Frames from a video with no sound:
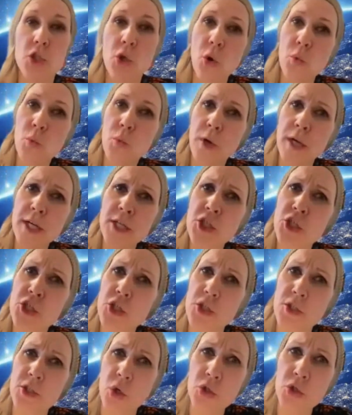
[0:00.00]
So which
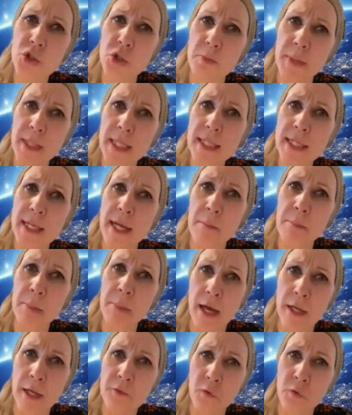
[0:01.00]
social media
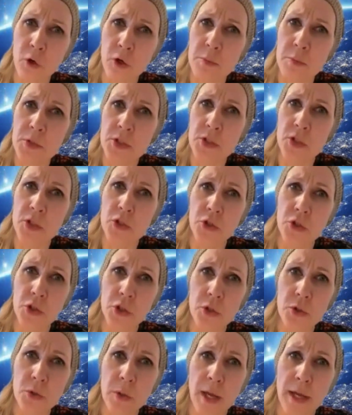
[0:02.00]
platforms do
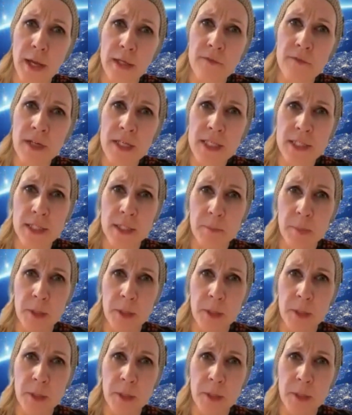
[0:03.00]
you like visit?